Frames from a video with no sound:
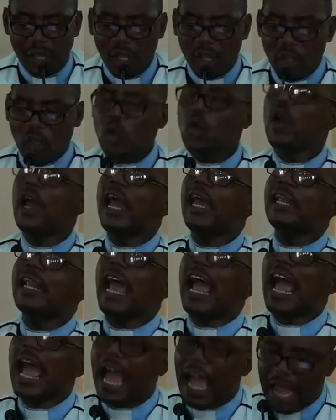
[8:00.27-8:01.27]
you and
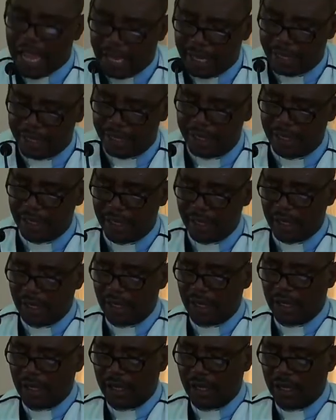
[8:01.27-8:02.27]
I
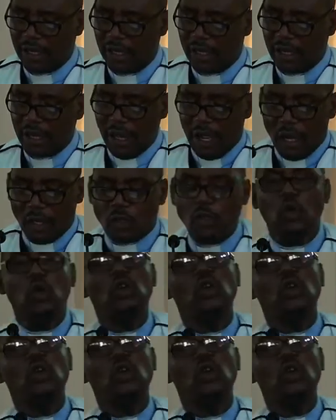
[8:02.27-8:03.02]
do